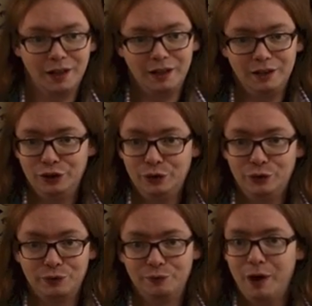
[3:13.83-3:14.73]
He
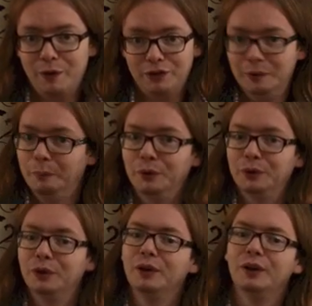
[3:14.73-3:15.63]
used very
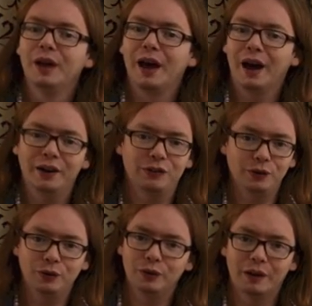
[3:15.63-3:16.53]
simple, high
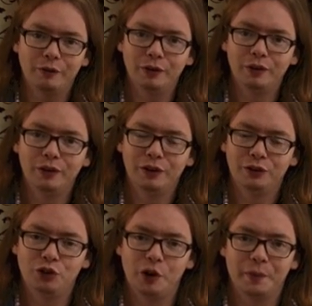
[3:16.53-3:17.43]
school level
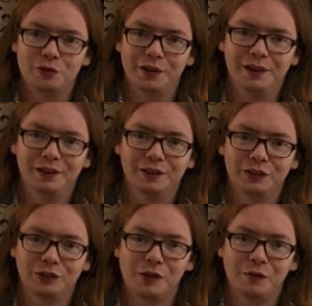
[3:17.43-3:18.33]
geometry
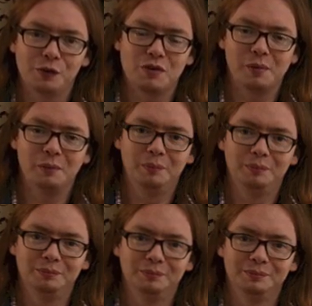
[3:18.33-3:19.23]
to solve this problem.
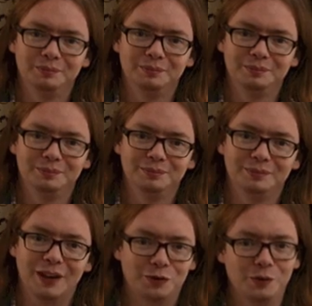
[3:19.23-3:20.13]

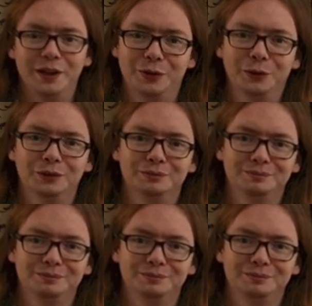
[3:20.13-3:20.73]
That's really cool.